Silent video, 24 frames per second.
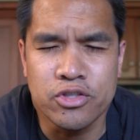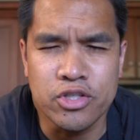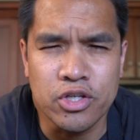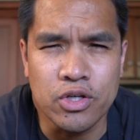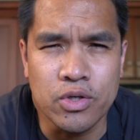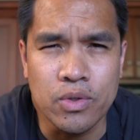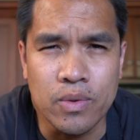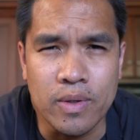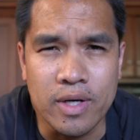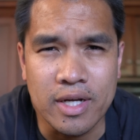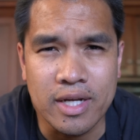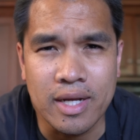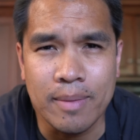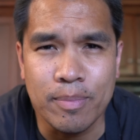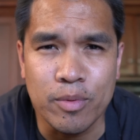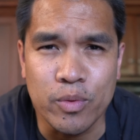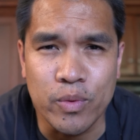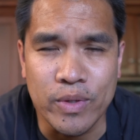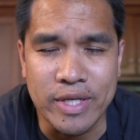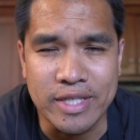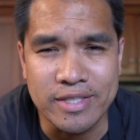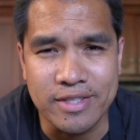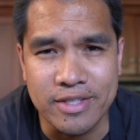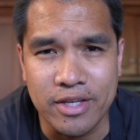So a couple
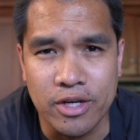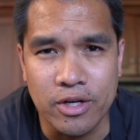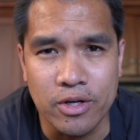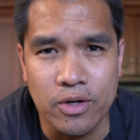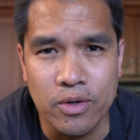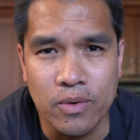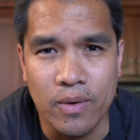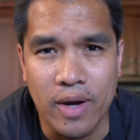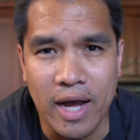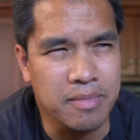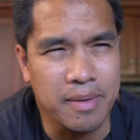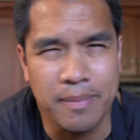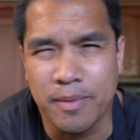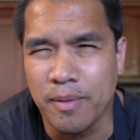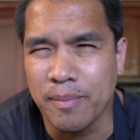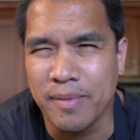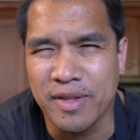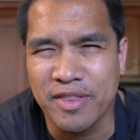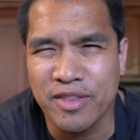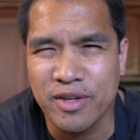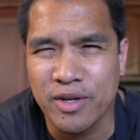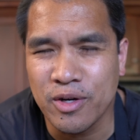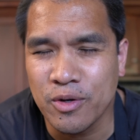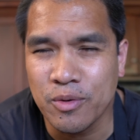weeks ago, maybe a
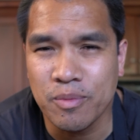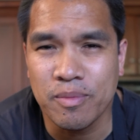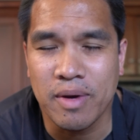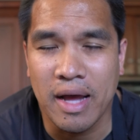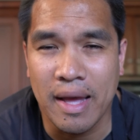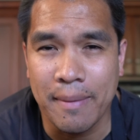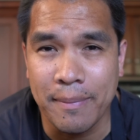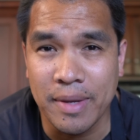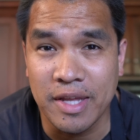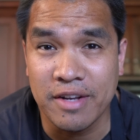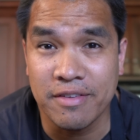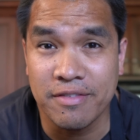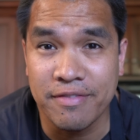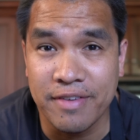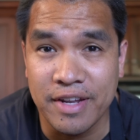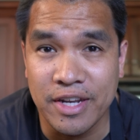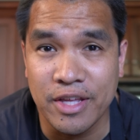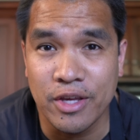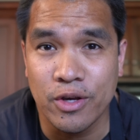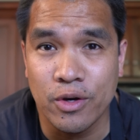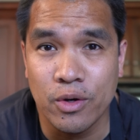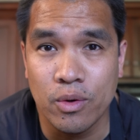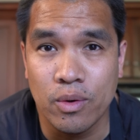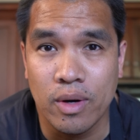month ago, I made a
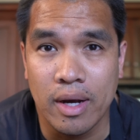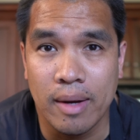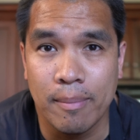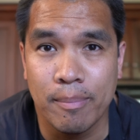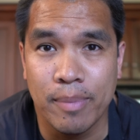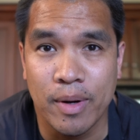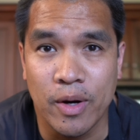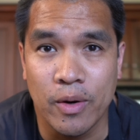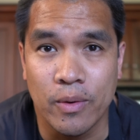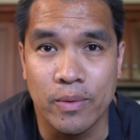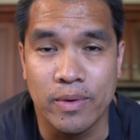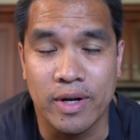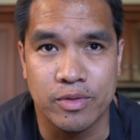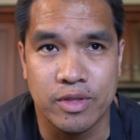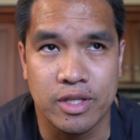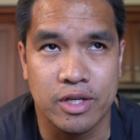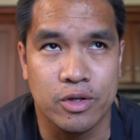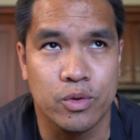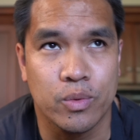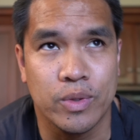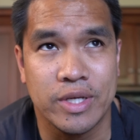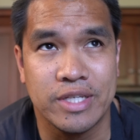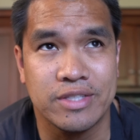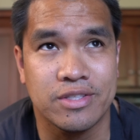video about the
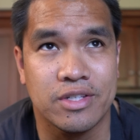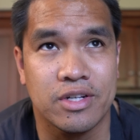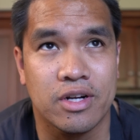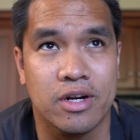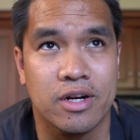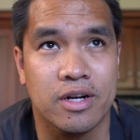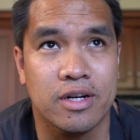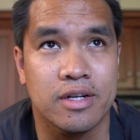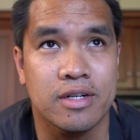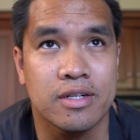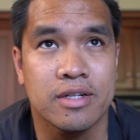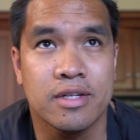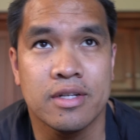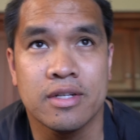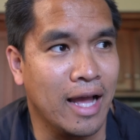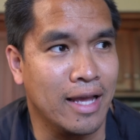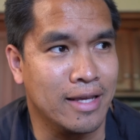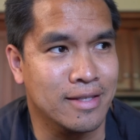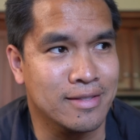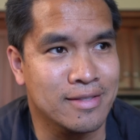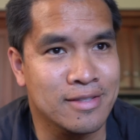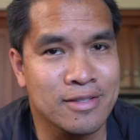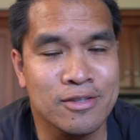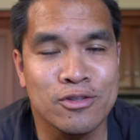Cuisinart
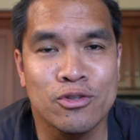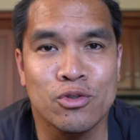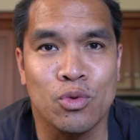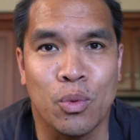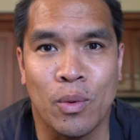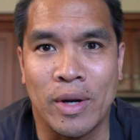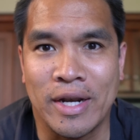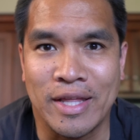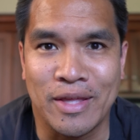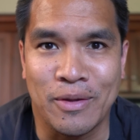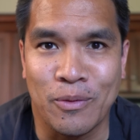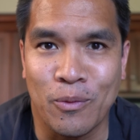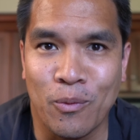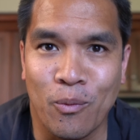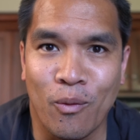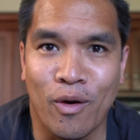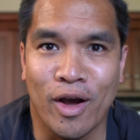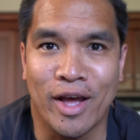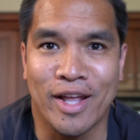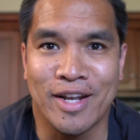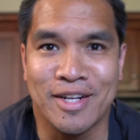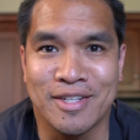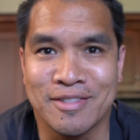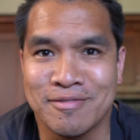
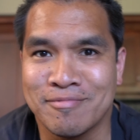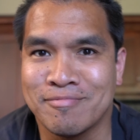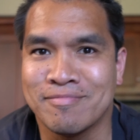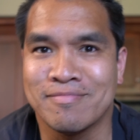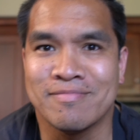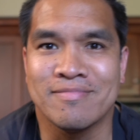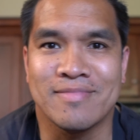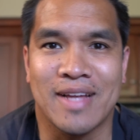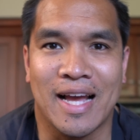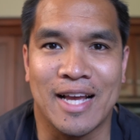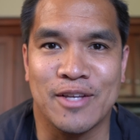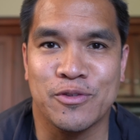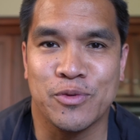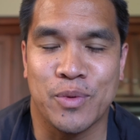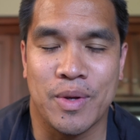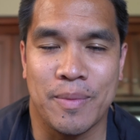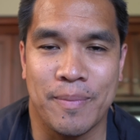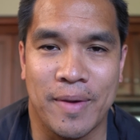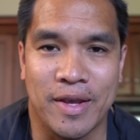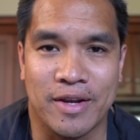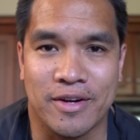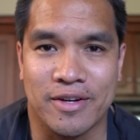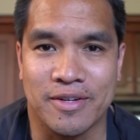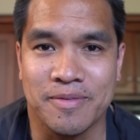Ice-21 Ice Cream
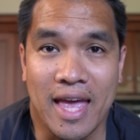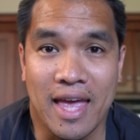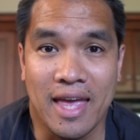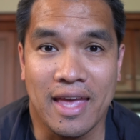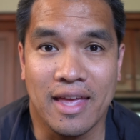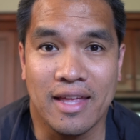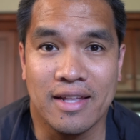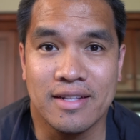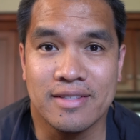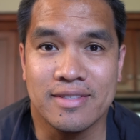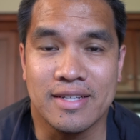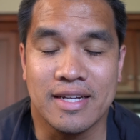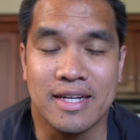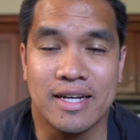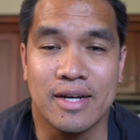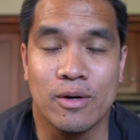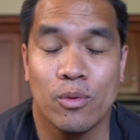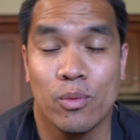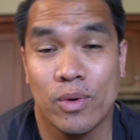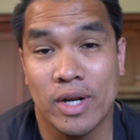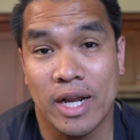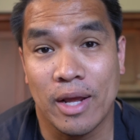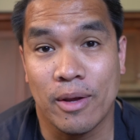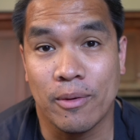Maker. And
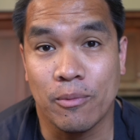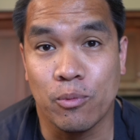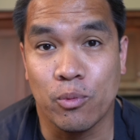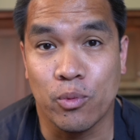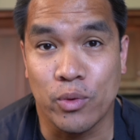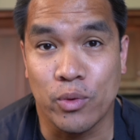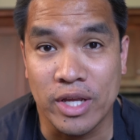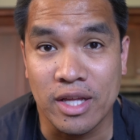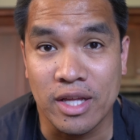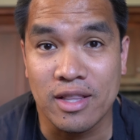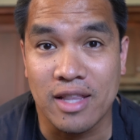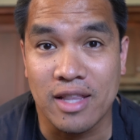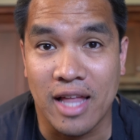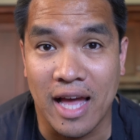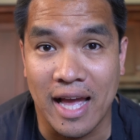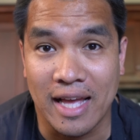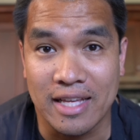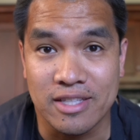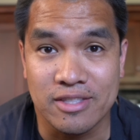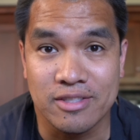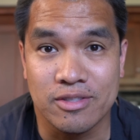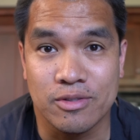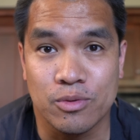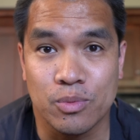what I
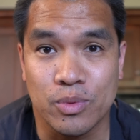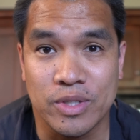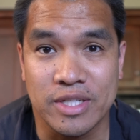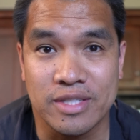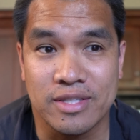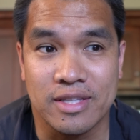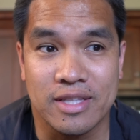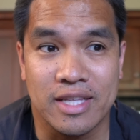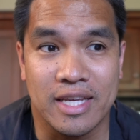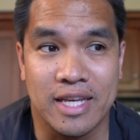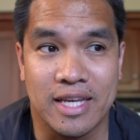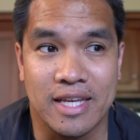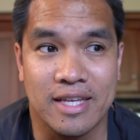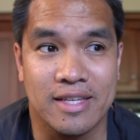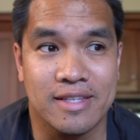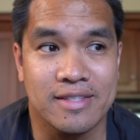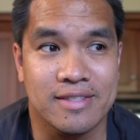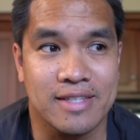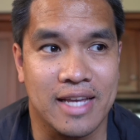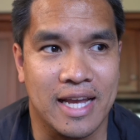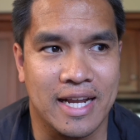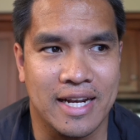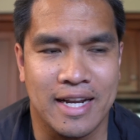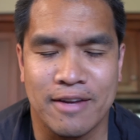realized recently
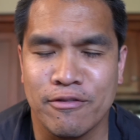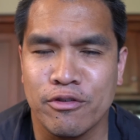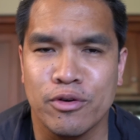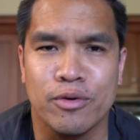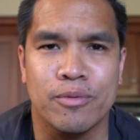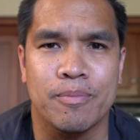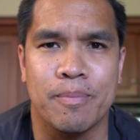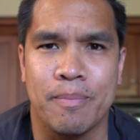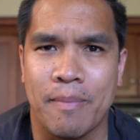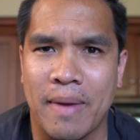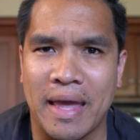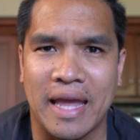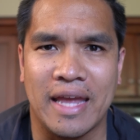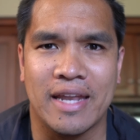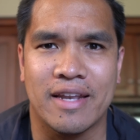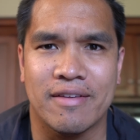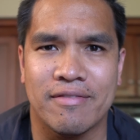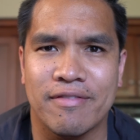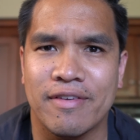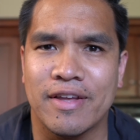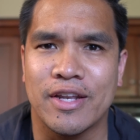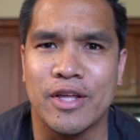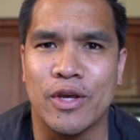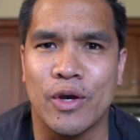is I never made a
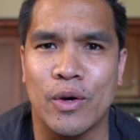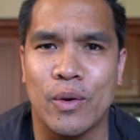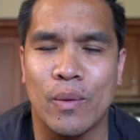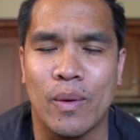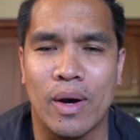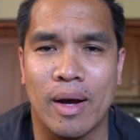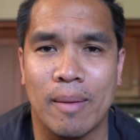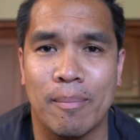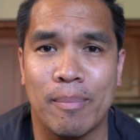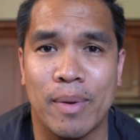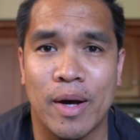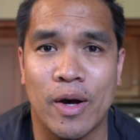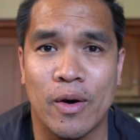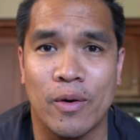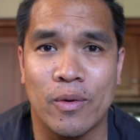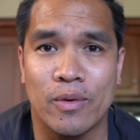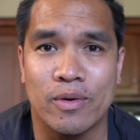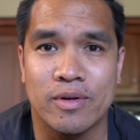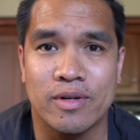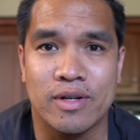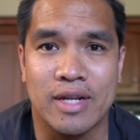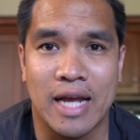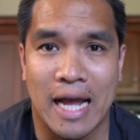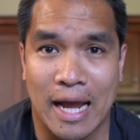video about
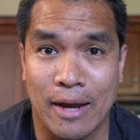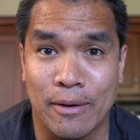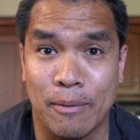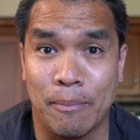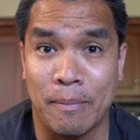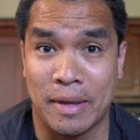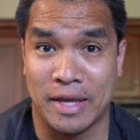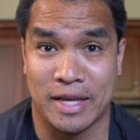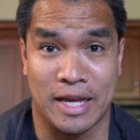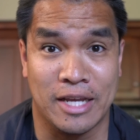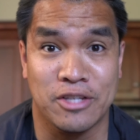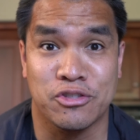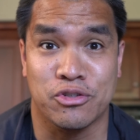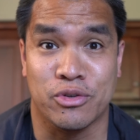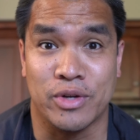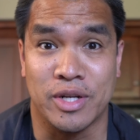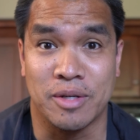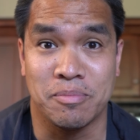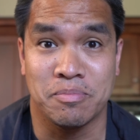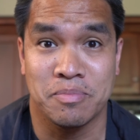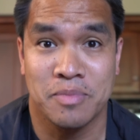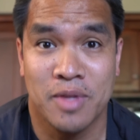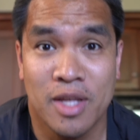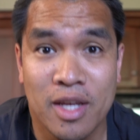how to make ice
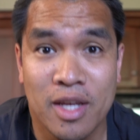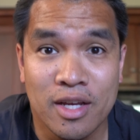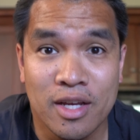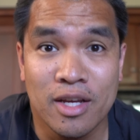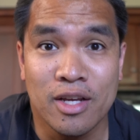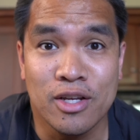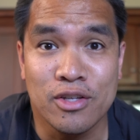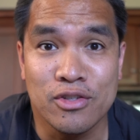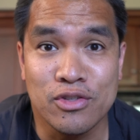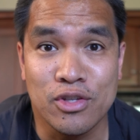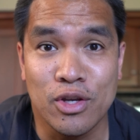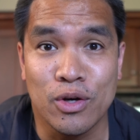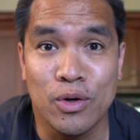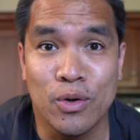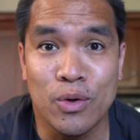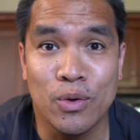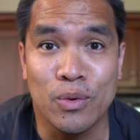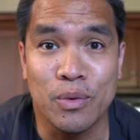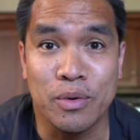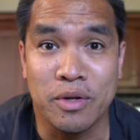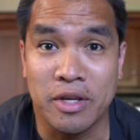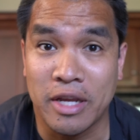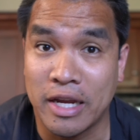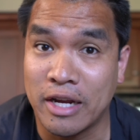cream. So
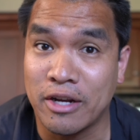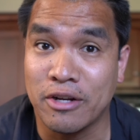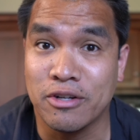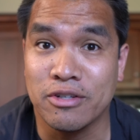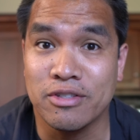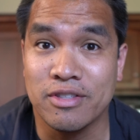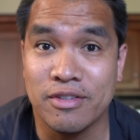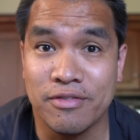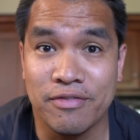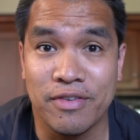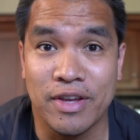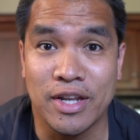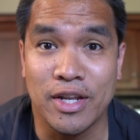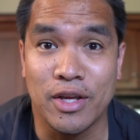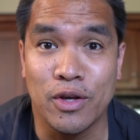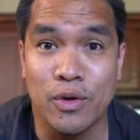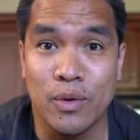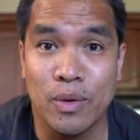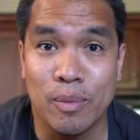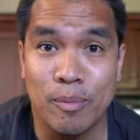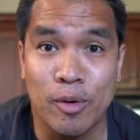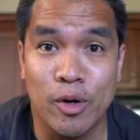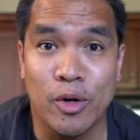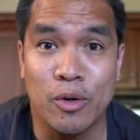here's a
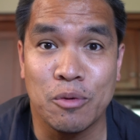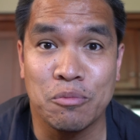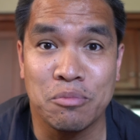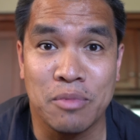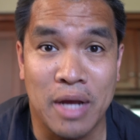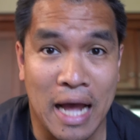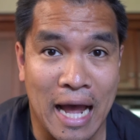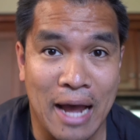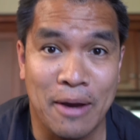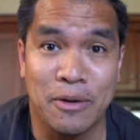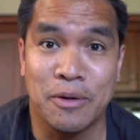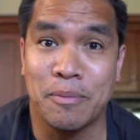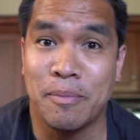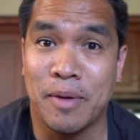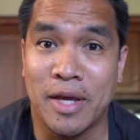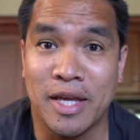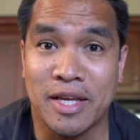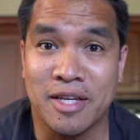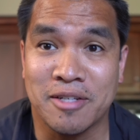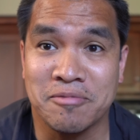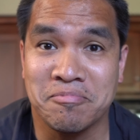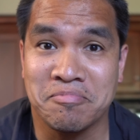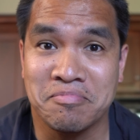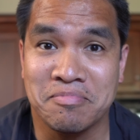video about how to
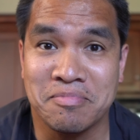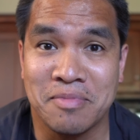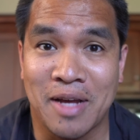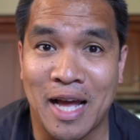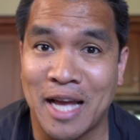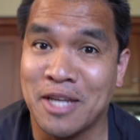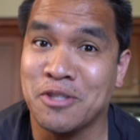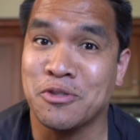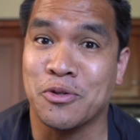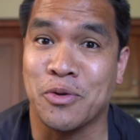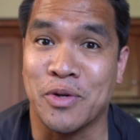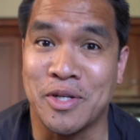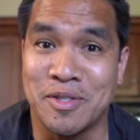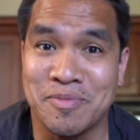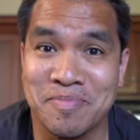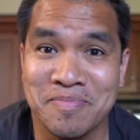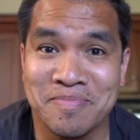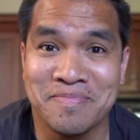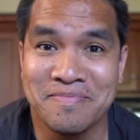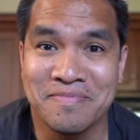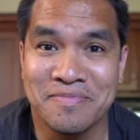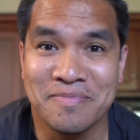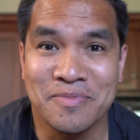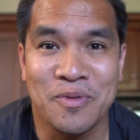make ice cream.
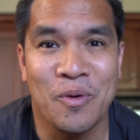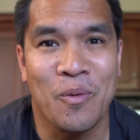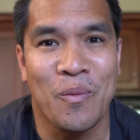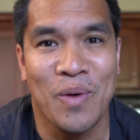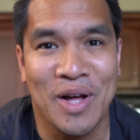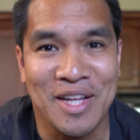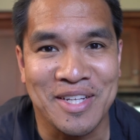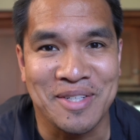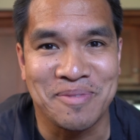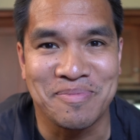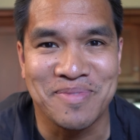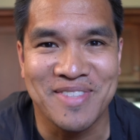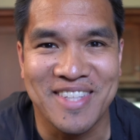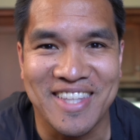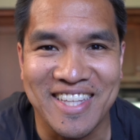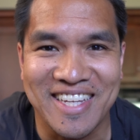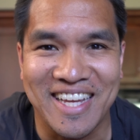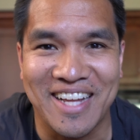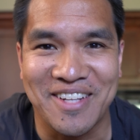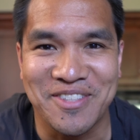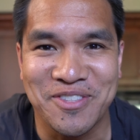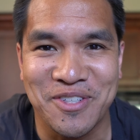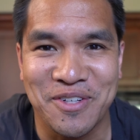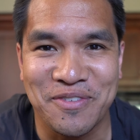Welcome to the
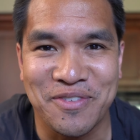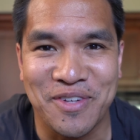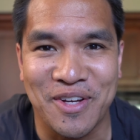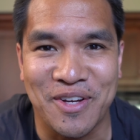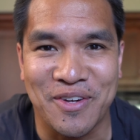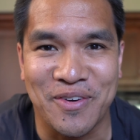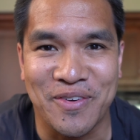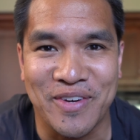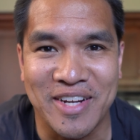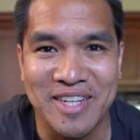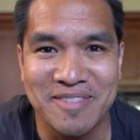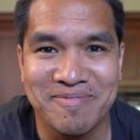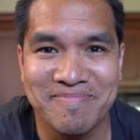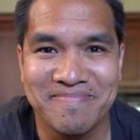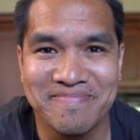culture of cookery.